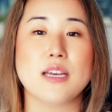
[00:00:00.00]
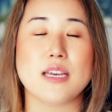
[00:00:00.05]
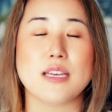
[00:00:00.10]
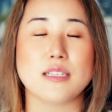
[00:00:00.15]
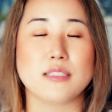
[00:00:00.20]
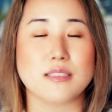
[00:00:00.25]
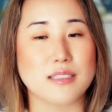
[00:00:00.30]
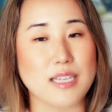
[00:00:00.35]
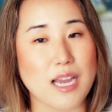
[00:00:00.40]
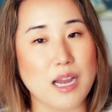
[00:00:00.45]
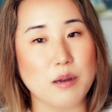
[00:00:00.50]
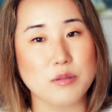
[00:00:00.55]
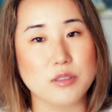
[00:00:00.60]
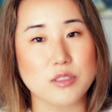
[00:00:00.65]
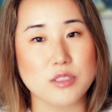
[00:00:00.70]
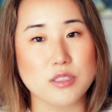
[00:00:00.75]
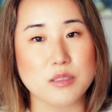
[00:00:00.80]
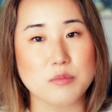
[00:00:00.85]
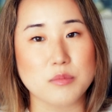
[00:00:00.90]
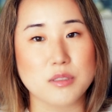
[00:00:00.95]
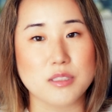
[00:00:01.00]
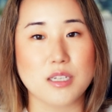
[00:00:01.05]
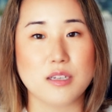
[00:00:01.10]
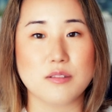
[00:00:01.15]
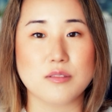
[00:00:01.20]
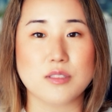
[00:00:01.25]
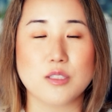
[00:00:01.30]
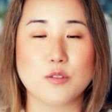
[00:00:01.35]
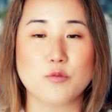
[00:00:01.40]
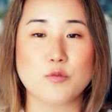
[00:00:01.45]
establish
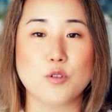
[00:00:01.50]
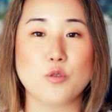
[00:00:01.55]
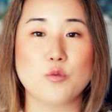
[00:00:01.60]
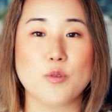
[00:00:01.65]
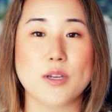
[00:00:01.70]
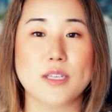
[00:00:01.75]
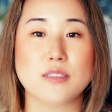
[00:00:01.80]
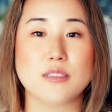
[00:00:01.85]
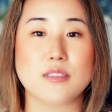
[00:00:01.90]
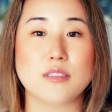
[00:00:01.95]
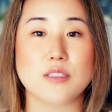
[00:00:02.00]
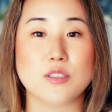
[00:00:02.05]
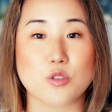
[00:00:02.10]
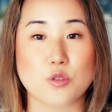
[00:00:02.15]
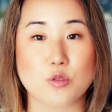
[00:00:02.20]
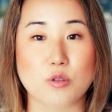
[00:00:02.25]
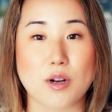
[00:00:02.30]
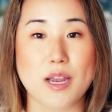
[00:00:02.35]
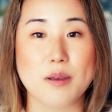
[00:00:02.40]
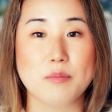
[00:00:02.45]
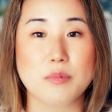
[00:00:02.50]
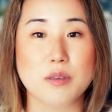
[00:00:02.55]
themselves, different ways to describe